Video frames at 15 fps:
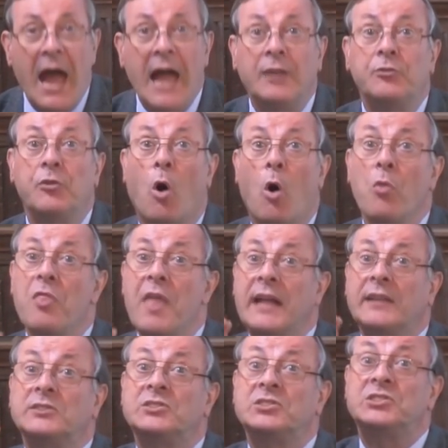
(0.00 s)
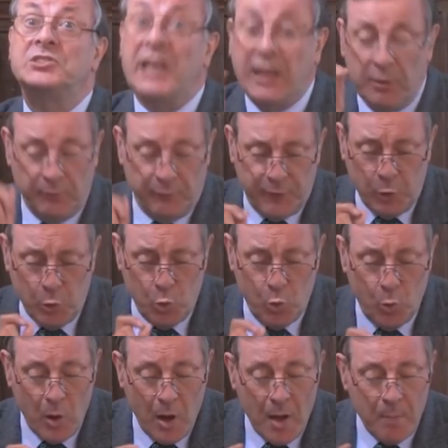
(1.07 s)
And on that second
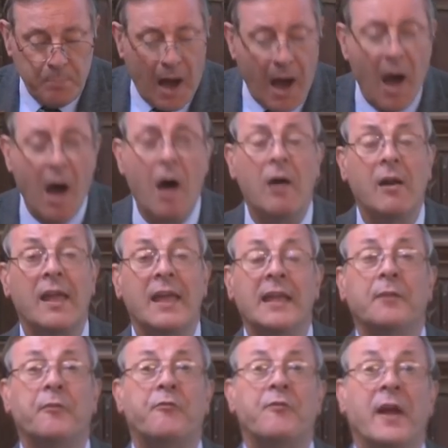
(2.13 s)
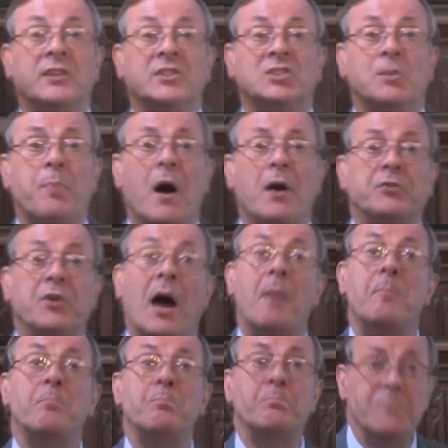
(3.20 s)
view, par, in effect, is about
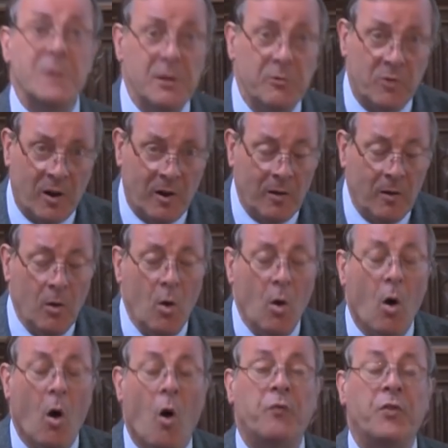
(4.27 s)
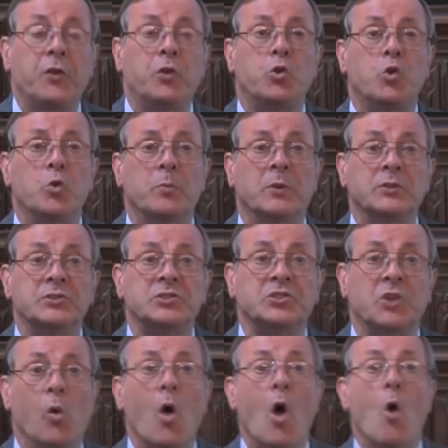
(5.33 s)
a mirror of the human
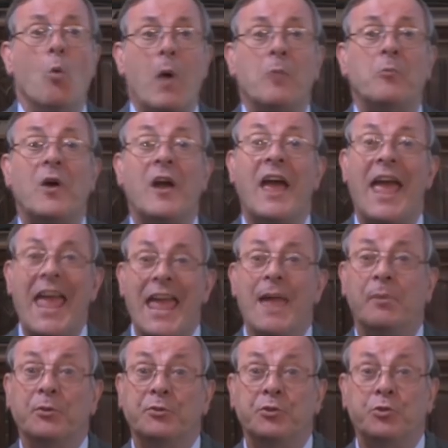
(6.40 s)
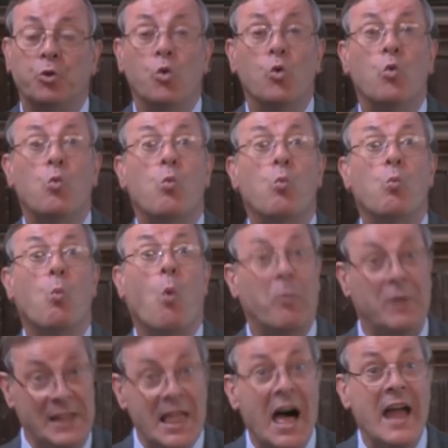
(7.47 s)
soul. When we're able to do
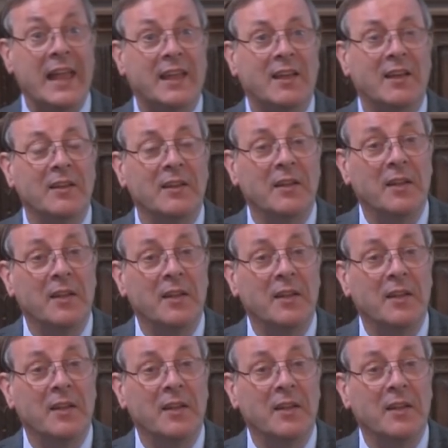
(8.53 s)
what we like,